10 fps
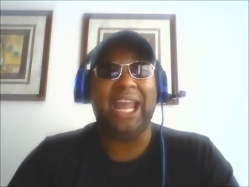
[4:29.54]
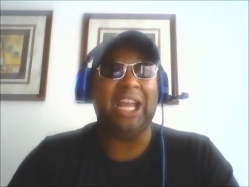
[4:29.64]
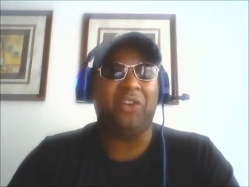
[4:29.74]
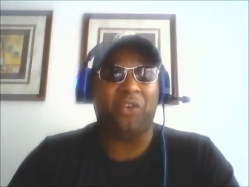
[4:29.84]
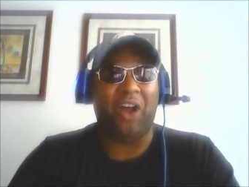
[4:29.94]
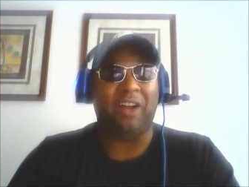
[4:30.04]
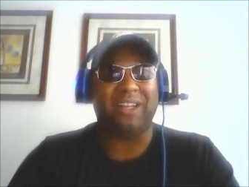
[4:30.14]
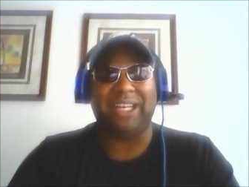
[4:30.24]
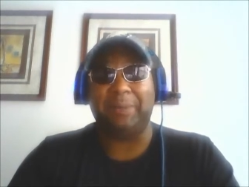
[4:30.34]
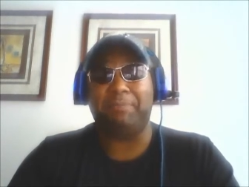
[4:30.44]
And
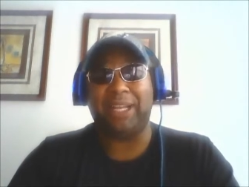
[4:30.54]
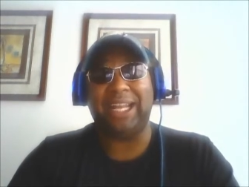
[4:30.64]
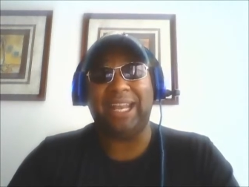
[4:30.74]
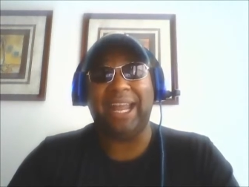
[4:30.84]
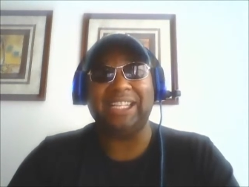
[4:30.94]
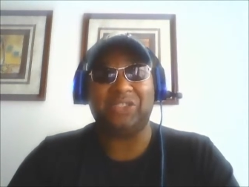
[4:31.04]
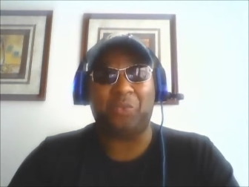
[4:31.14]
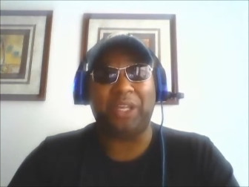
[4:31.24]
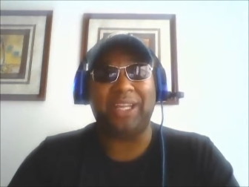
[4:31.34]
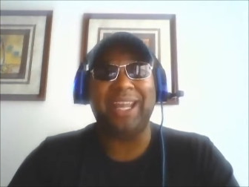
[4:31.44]
Gronk didn't play
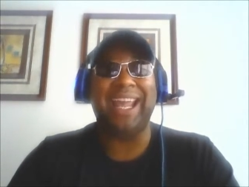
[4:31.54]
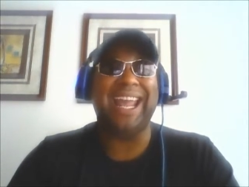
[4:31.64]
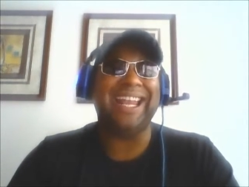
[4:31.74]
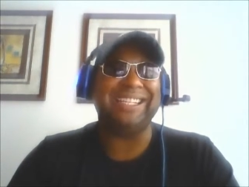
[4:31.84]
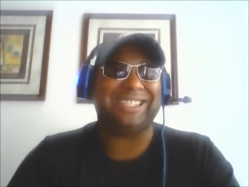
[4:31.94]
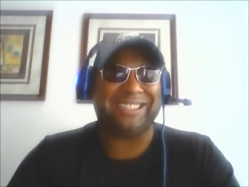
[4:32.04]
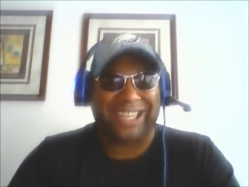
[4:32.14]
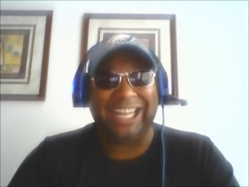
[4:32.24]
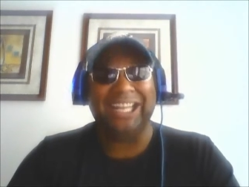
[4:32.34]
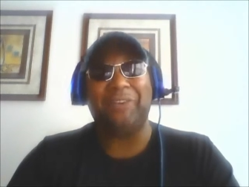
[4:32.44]
last week. And they
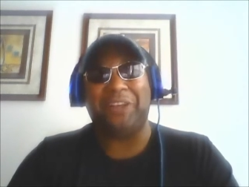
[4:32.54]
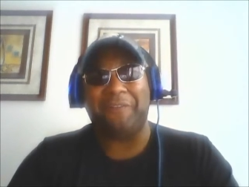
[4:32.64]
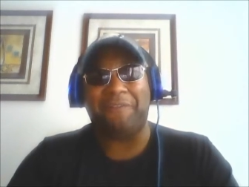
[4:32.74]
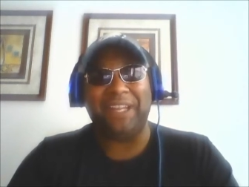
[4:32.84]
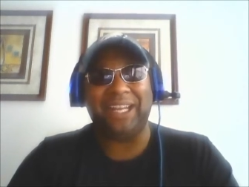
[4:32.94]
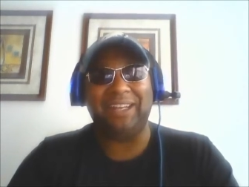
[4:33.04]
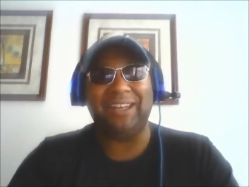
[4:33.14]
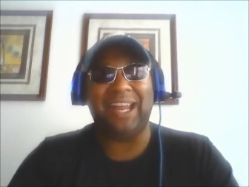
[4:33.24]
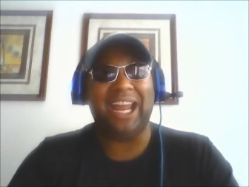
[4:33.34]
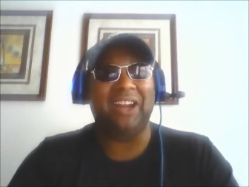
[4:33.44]
still
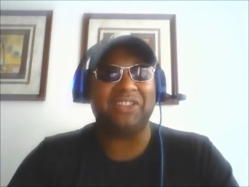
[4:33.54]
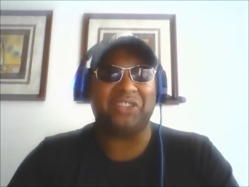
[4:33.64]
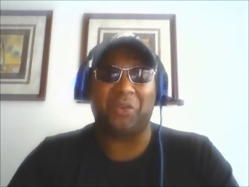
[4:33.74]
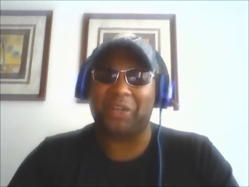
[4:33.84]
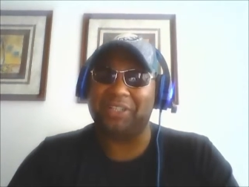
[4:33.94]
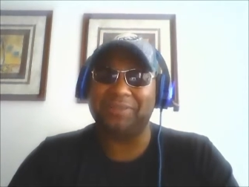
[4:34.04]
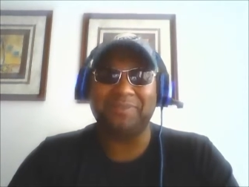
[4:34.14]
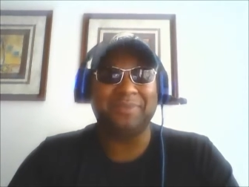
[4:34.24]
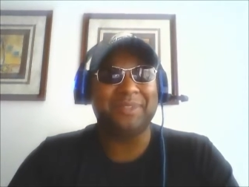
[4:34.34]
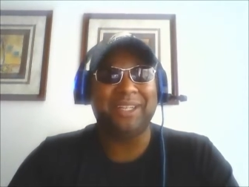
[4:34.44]
defeated Arizona.
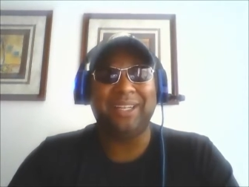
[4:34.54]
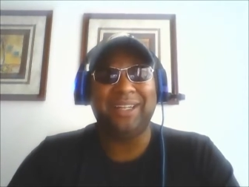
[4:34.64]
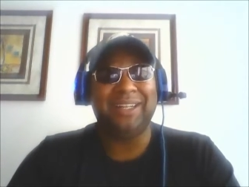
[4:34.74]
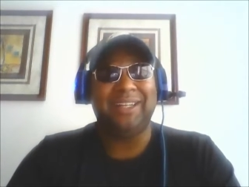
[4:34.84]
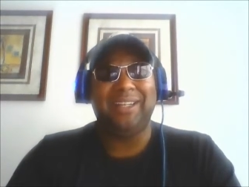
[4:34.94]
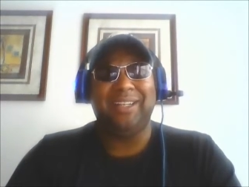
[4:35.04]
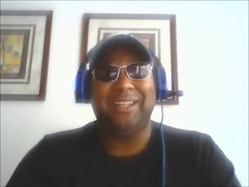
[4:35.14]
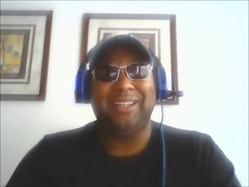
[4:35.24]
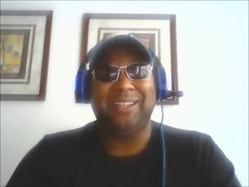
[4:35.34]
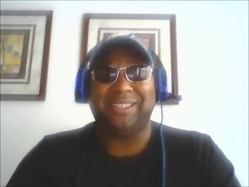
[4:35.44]

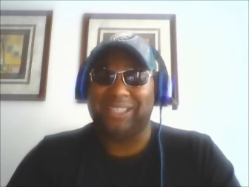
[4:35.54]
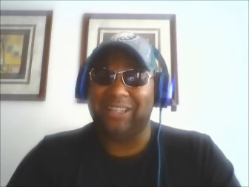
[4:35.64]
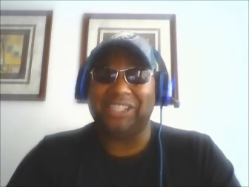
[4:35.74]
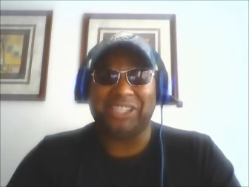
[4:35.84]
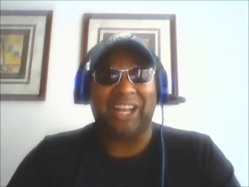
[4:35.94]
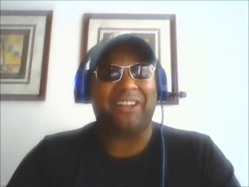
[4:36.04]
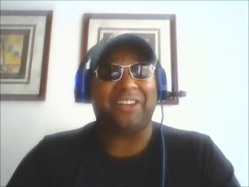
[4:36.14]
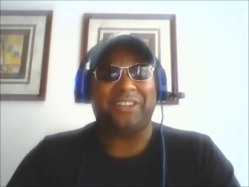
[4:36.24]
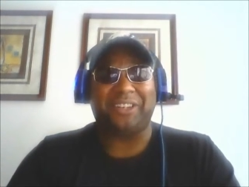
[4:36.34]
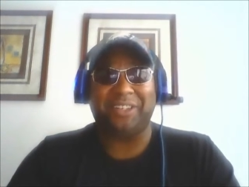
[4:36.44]
Still a
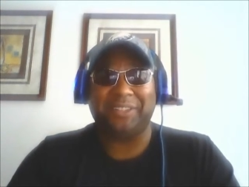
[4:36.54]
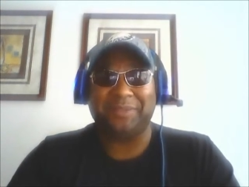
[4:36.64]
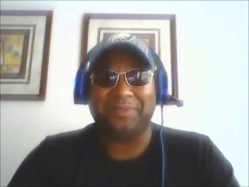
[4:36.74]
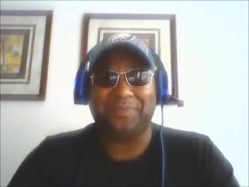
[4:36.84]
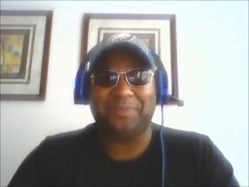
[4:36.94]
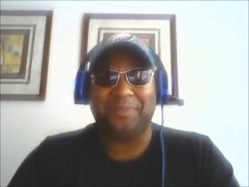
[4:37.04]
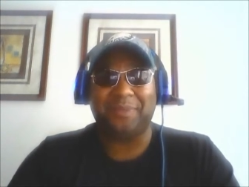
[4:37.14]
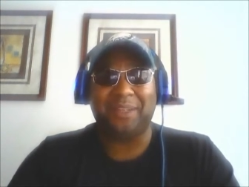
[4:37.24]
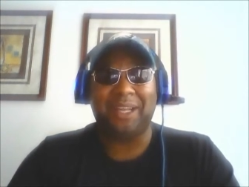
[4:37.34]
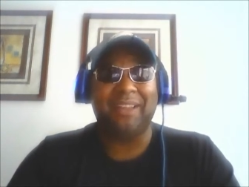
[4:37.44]
shocker.
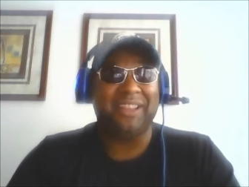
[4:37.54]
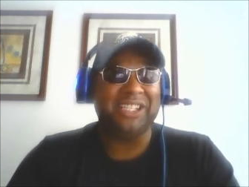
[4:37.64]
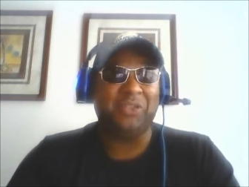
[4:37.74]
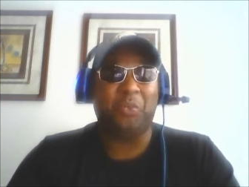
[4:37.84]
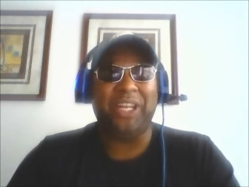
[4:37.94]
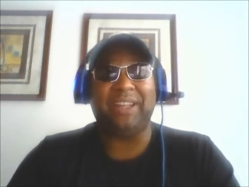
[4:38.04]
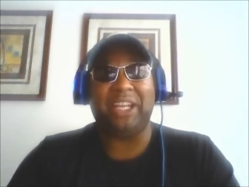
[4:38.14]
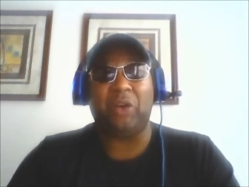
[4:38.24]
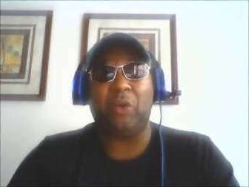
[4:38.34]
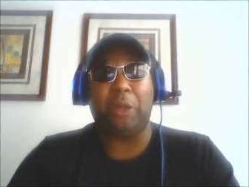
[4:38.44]
This week
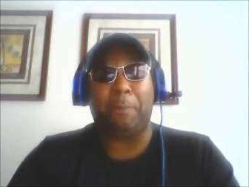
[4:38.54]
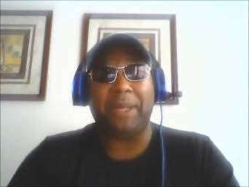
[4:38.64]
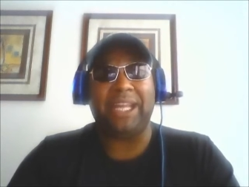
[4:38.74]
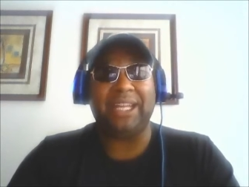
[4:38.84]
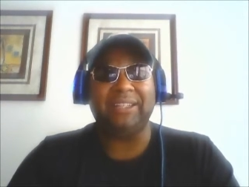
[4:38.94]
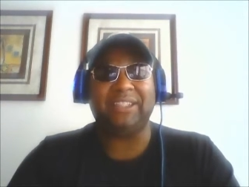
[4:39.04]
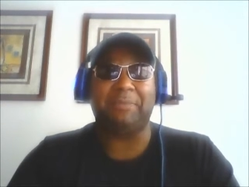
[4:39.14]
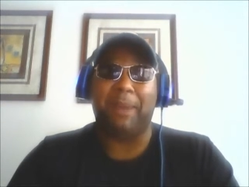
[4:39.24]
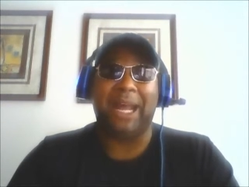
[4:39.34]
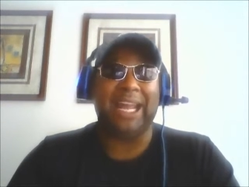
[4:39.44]
they're going up
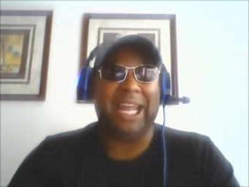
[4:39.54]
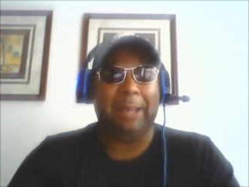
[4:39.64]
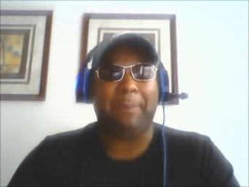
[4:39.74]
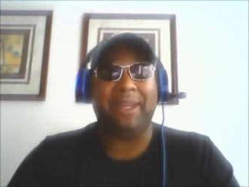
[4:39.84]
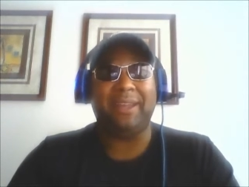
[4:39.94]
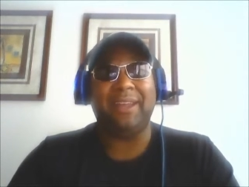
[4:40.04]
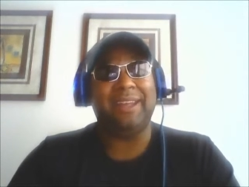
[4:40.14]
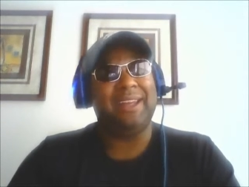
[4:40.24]
against Miami.